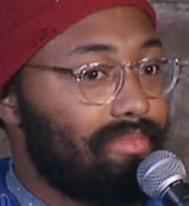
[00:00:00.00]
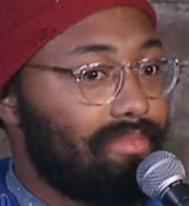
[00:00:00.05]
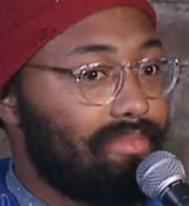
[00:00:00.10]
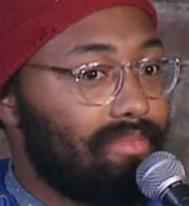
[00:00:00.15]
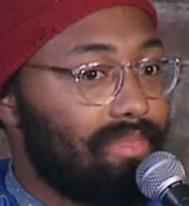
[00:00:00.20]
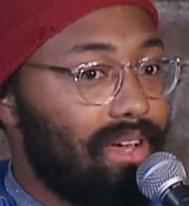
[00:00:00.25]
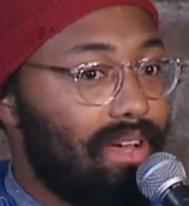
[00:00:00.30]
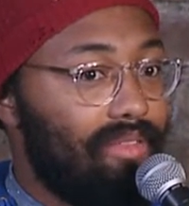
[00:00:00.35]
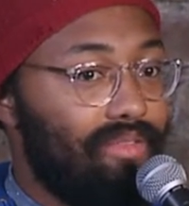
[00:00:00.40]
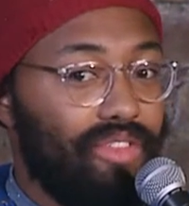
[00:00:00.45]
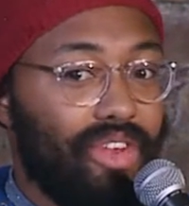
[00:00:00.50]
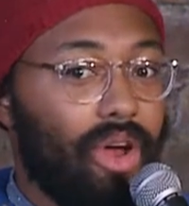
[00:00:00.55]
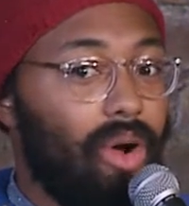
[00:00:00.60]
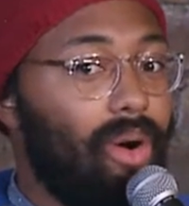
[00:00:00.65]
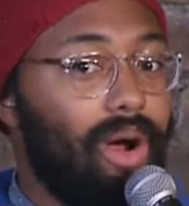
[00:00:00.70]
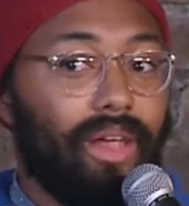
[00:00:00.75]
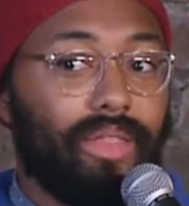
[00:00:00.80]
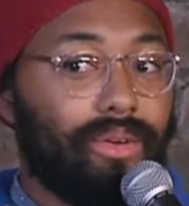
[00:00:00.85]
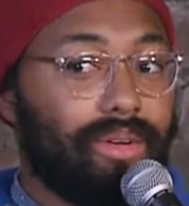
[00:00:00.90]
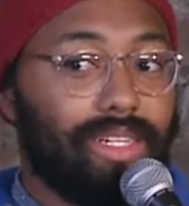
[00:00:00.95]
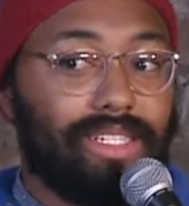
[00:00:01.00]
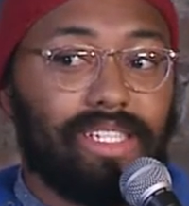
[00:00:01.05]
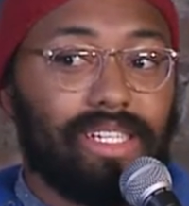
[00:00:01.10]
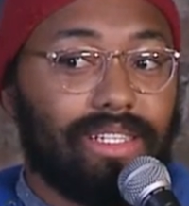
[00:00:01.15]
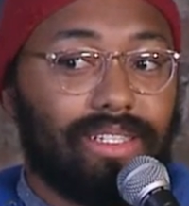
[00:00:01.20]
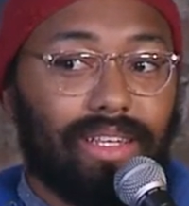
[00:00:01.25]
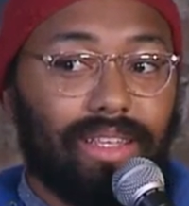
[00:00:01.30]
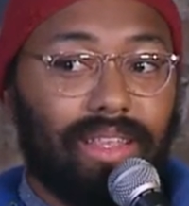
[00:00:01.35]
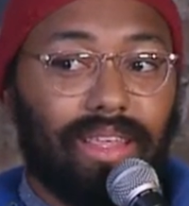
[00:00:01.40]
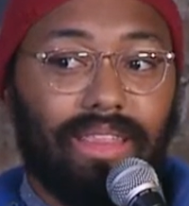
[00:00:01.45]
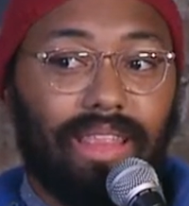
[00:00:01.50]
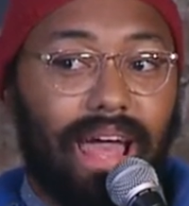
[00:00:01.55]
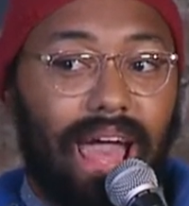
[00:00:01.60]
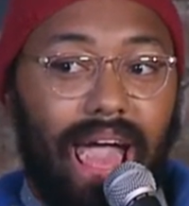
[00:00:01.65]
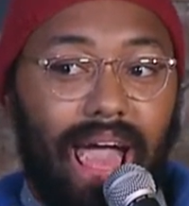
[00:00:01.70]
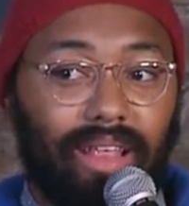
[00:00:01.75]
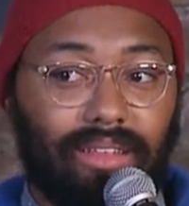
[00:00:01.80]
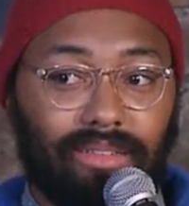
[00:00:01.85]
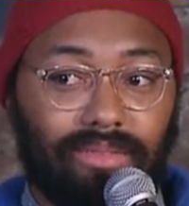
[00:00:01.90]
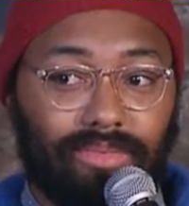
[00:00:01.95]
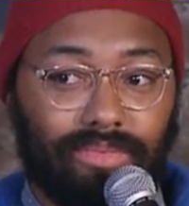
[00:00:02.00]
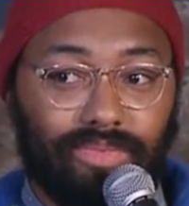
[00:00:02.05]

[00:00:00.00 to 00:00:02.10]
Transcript: I have no other agenda than that.